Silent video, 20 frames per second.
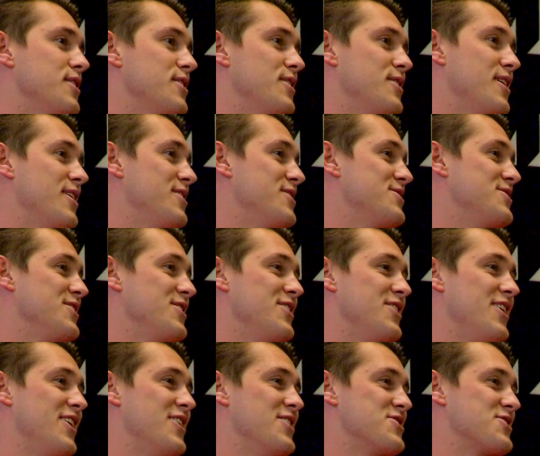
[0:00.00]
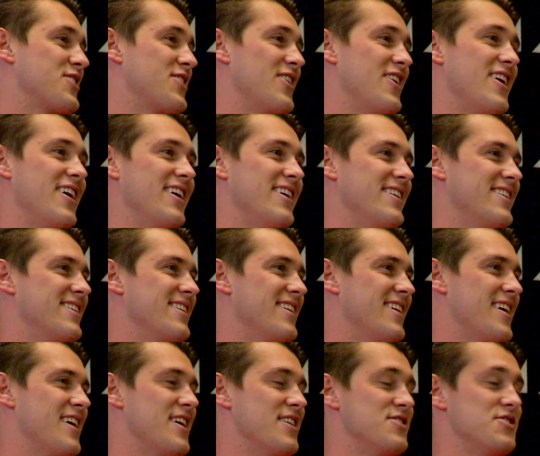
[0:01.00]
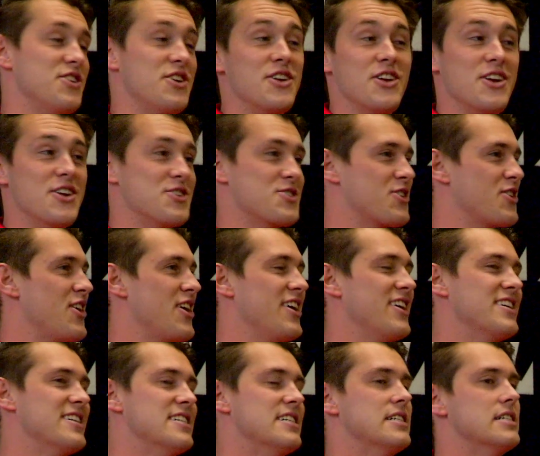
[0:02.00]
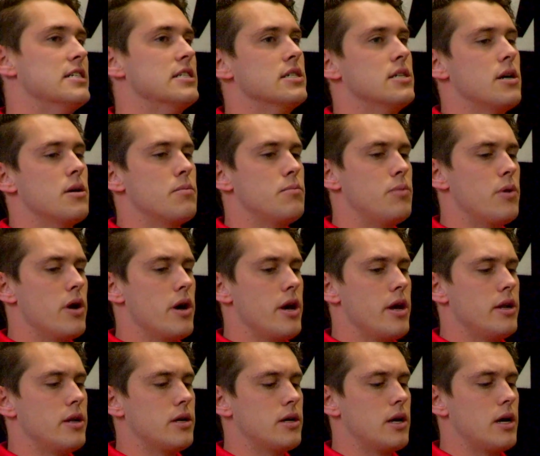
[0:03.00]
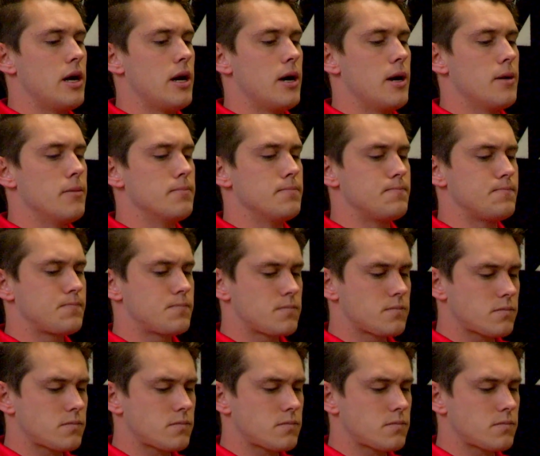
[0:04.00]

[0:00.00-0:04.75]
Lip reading: The end of senior year is great. Senior year is great, but and